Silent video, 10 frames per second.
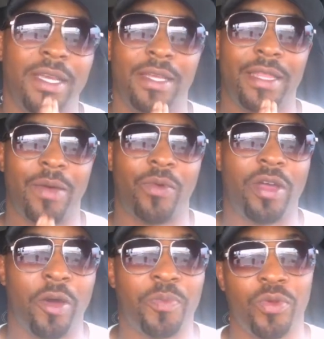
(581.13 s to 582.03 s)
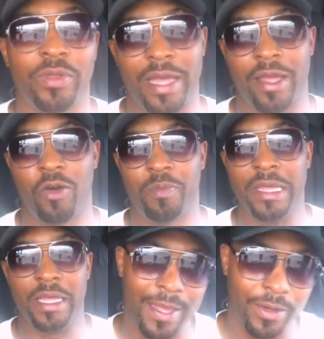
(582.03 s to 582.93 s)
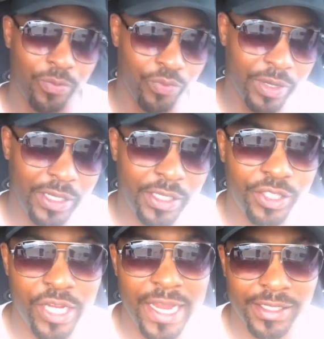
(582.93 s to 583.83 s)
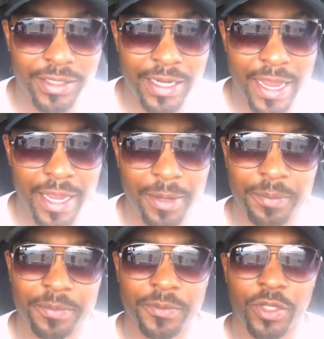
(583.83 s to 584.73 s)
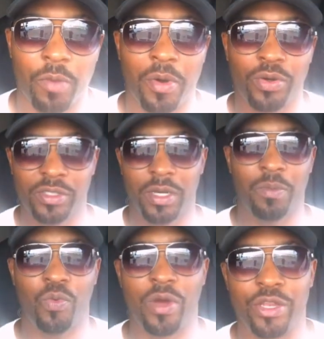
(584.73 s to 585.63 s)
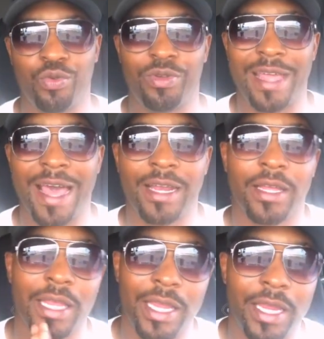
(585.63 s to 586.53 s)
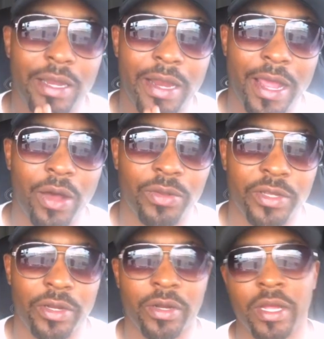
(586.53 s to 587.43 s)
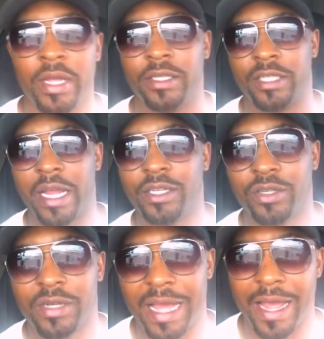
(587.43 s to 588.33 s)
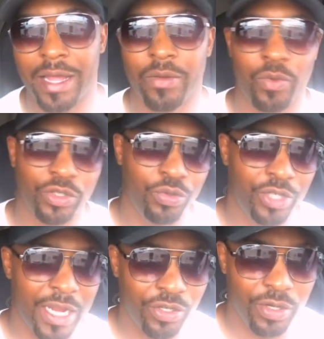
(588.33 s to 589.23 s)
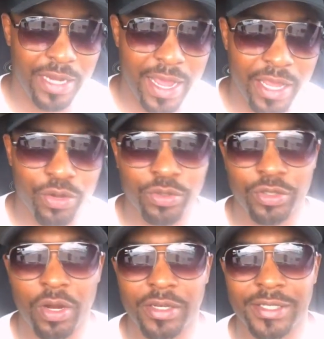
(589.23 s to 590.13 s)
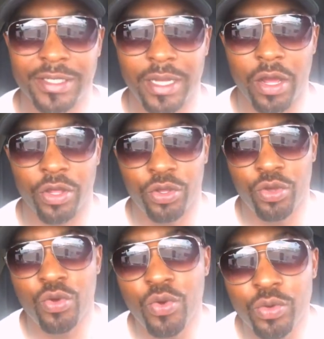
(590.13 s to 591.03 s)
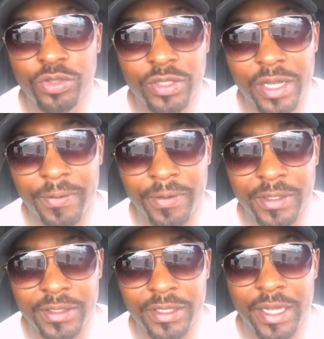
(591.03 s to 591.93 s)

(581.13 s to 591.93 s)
that will help you, that help me, that really change the game. So bonus number one, you gotta eat healthier. Change your diet. Once you change your diet, you'll start to see a huge difference